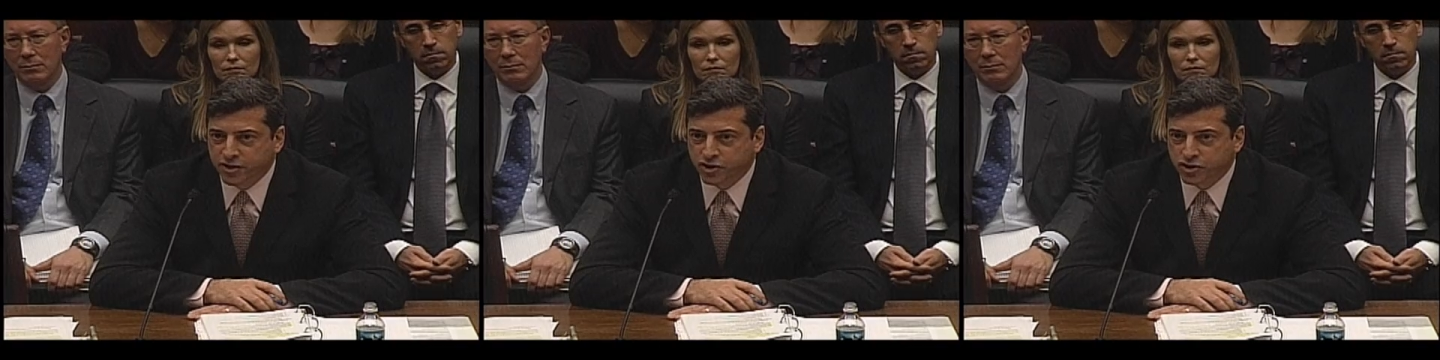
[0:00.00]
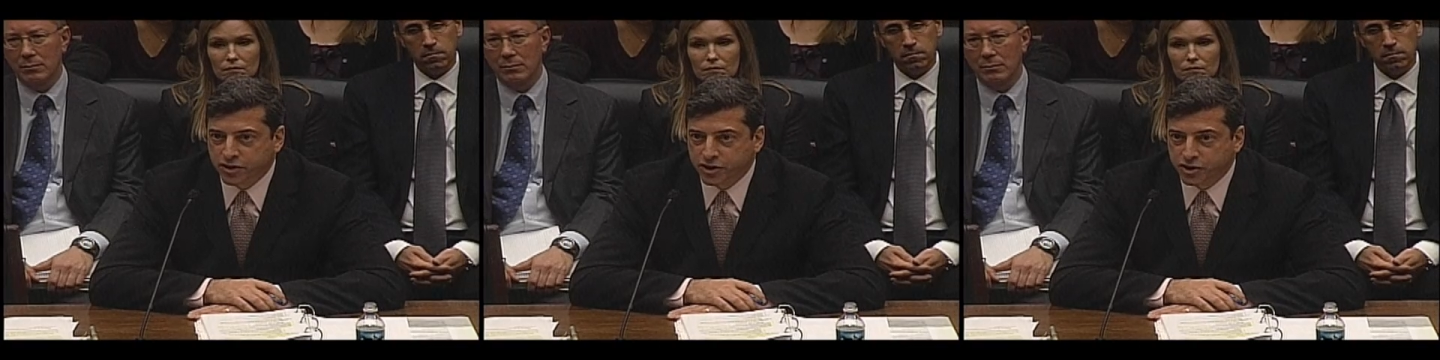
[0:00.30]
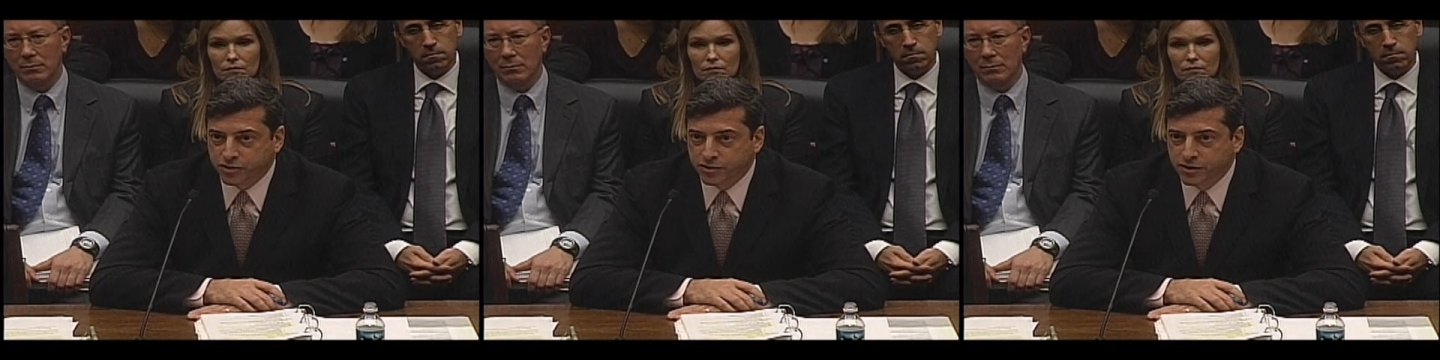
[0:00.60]

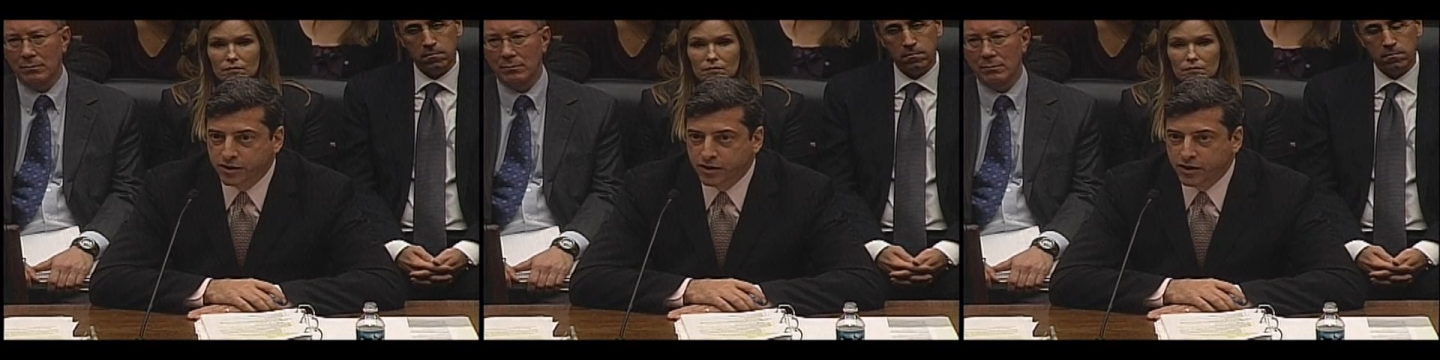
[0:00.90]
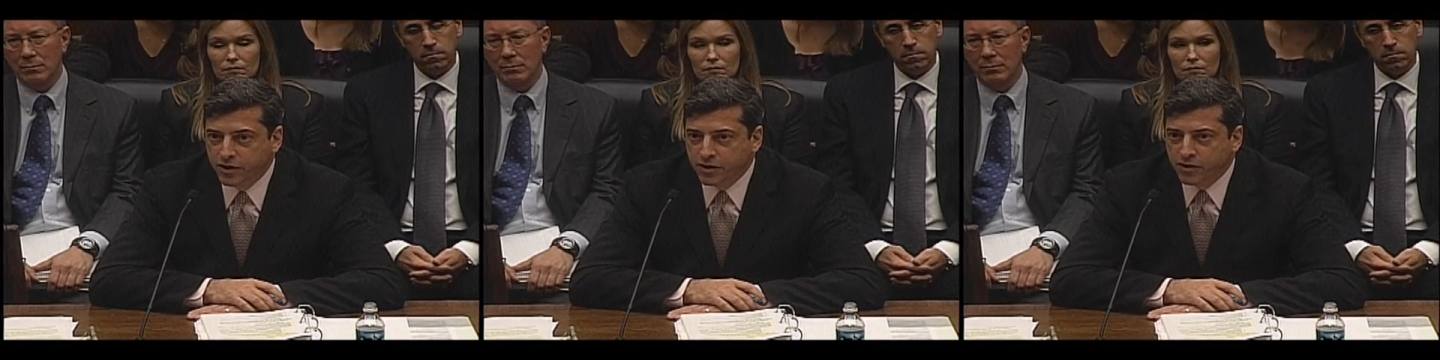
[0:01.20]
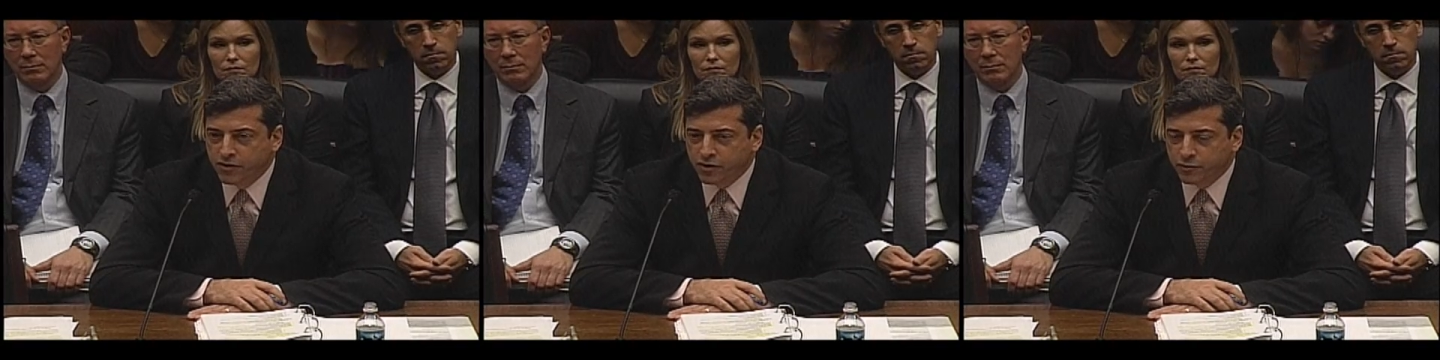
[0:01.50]
Speaker 1: legislation. Mm.
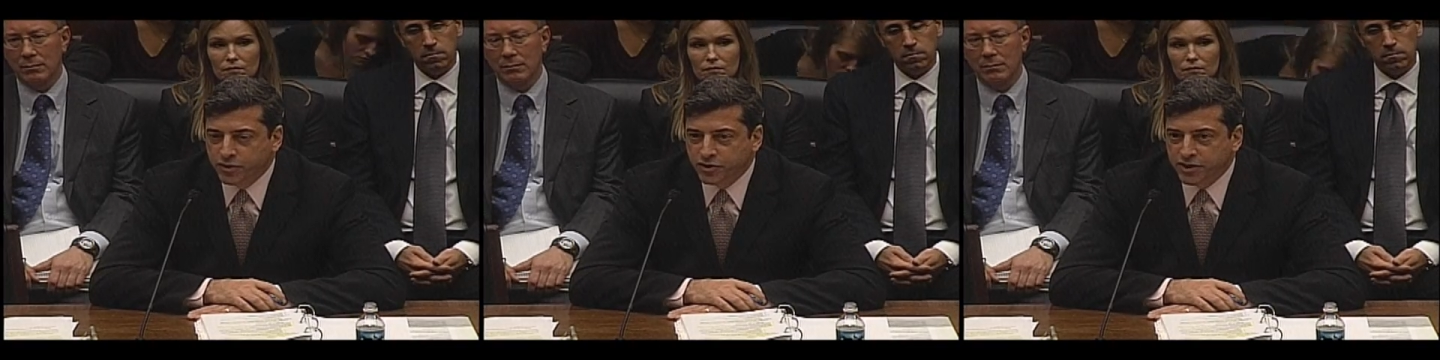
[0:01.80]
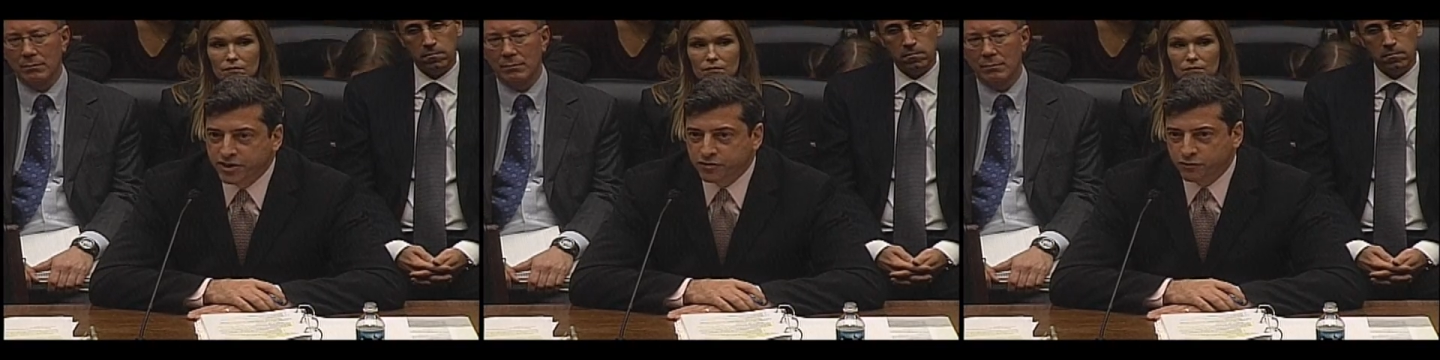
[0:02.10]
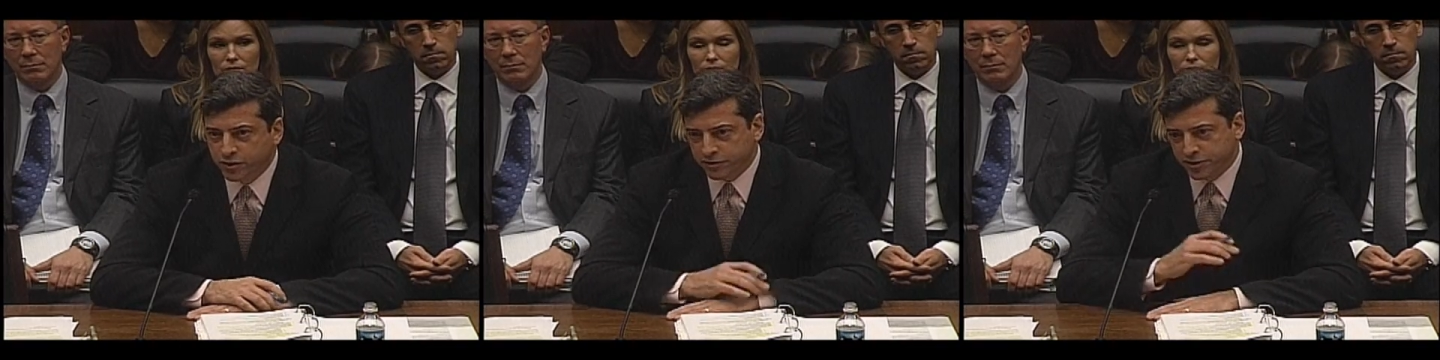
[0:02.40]
There is, isn't,
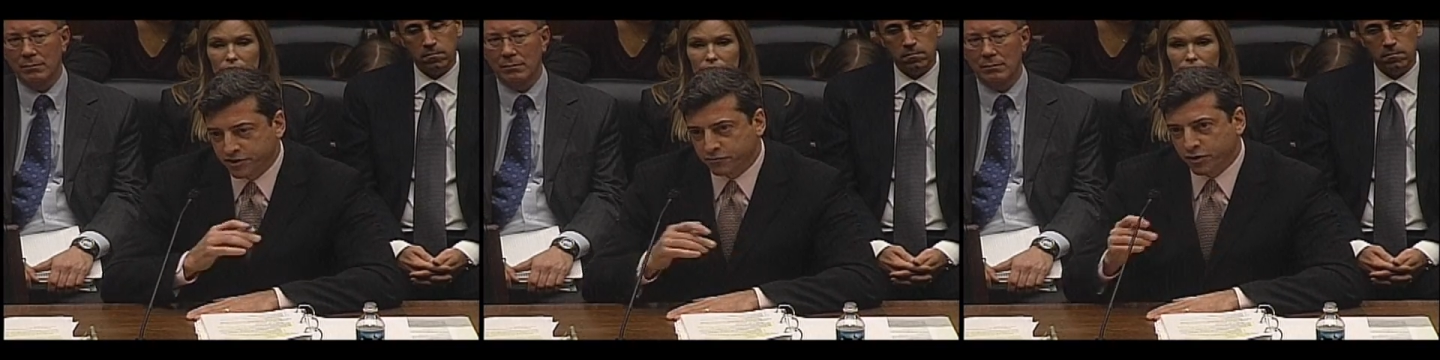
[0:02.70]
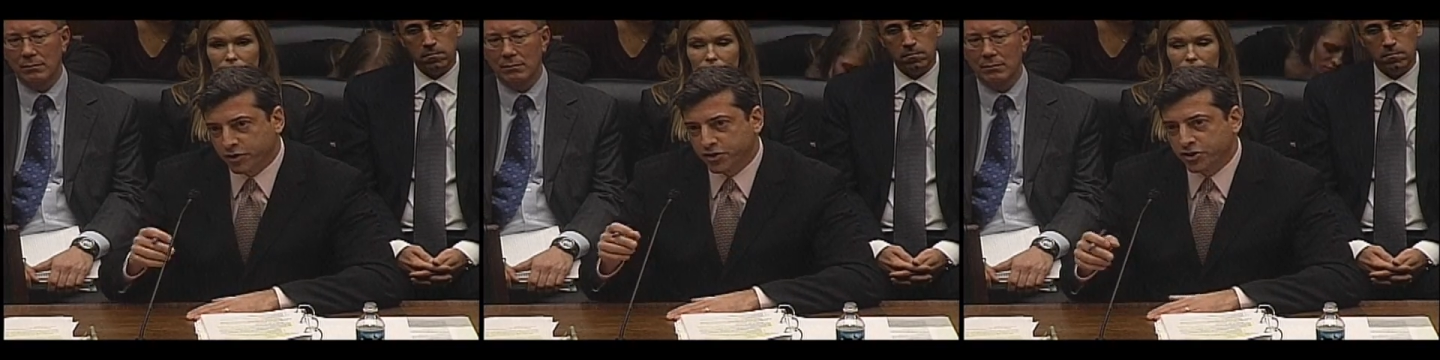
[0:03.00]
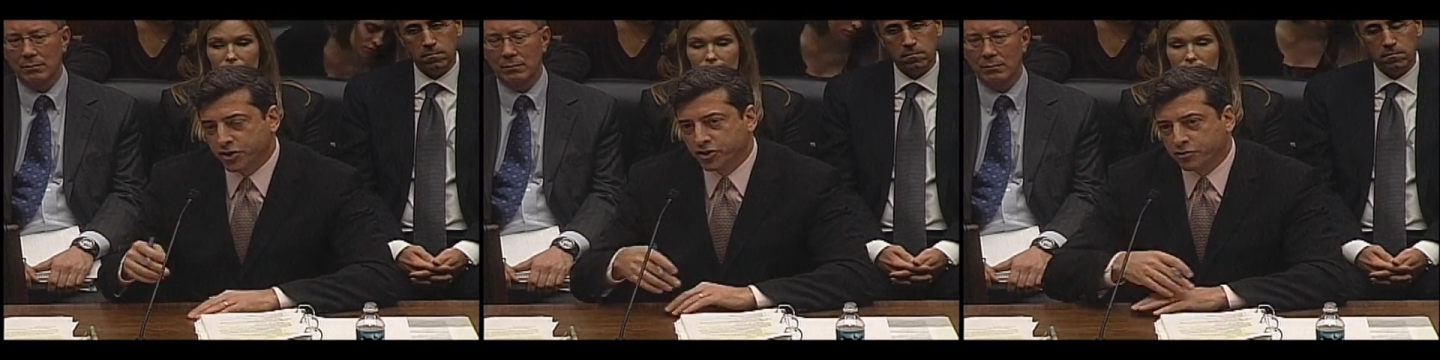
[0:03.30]
re- isn't really
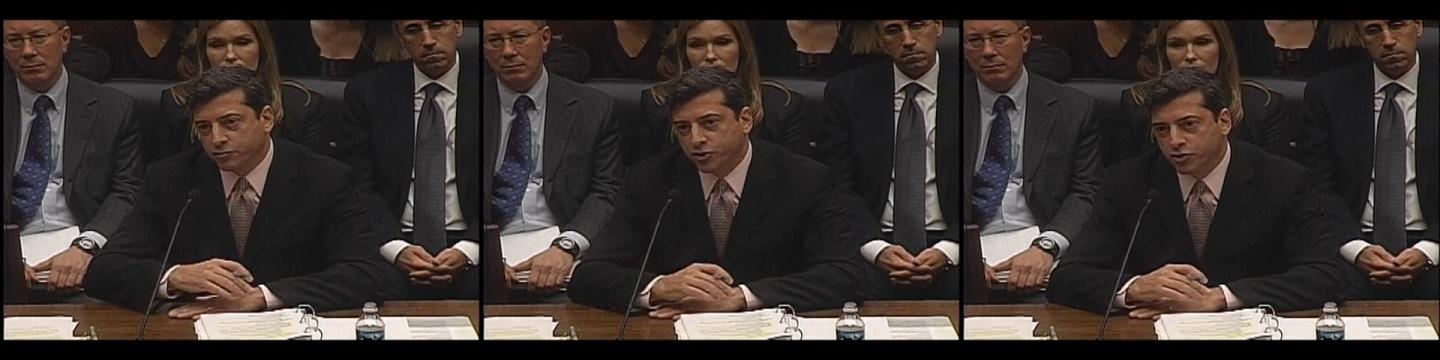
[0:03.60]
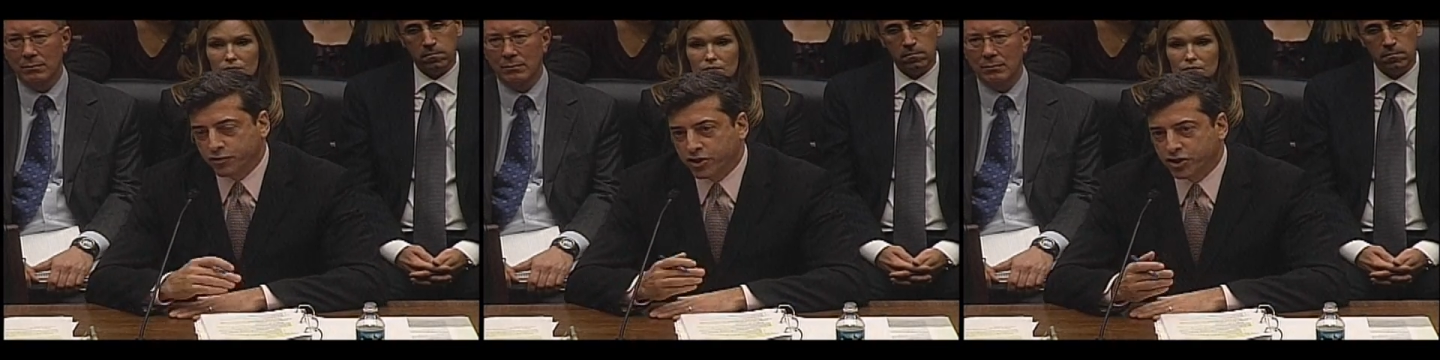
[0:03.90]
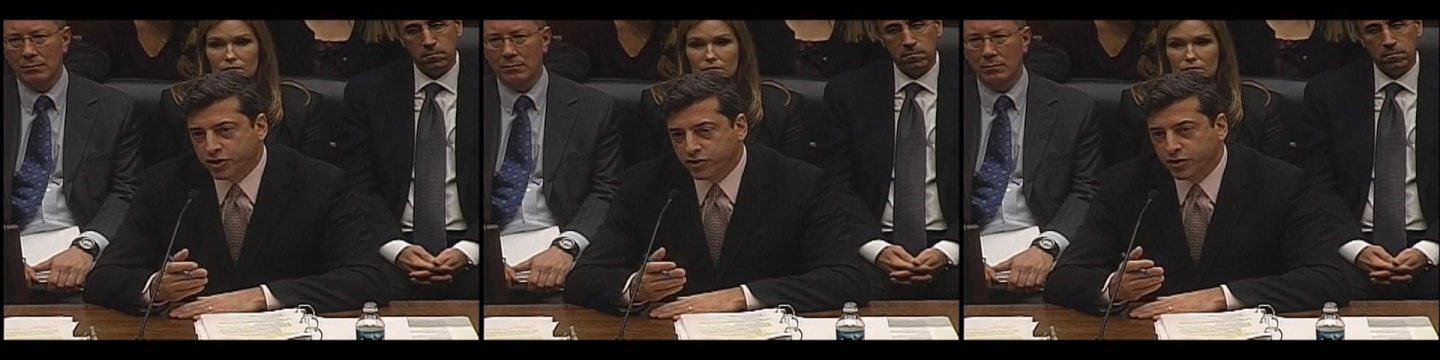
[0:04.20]
such a
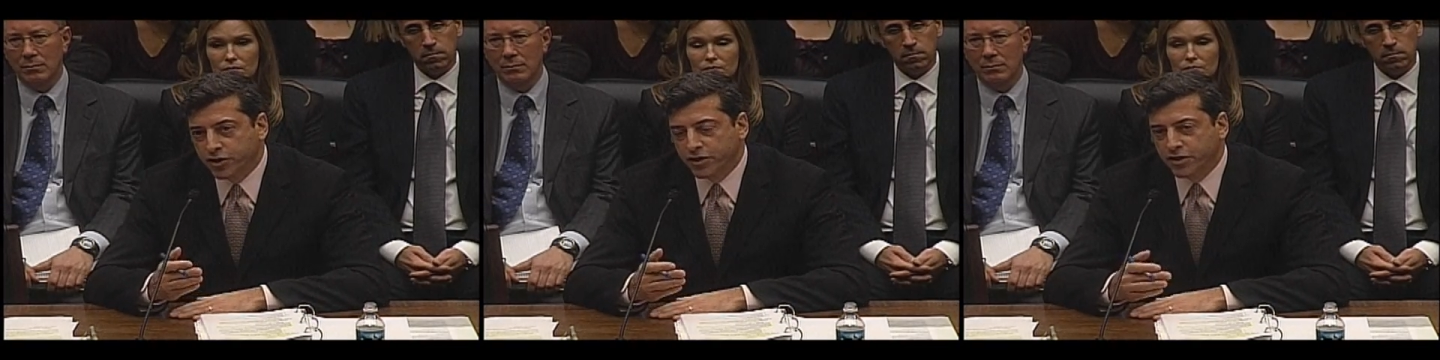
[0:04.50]
restriction